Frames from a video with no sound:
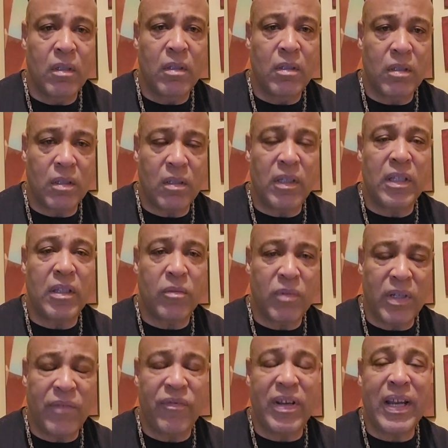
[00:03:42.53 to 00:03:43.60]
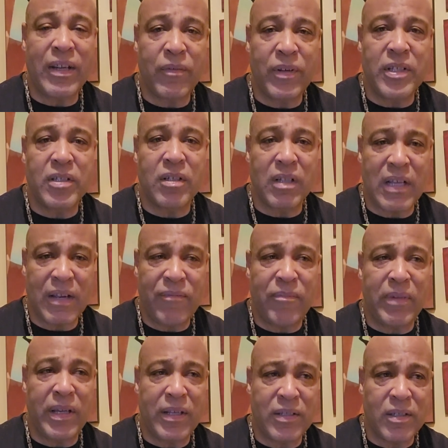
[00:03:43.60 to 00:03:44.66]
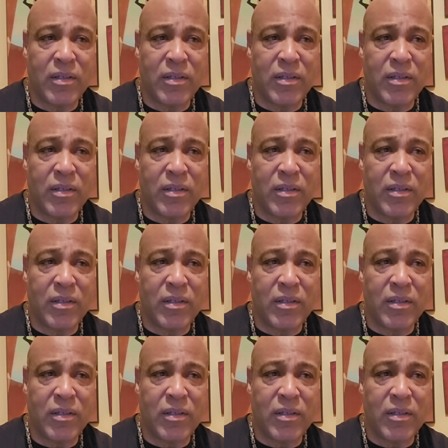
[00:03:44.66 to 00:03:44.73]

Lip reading: So you need to reevaluate your life, man.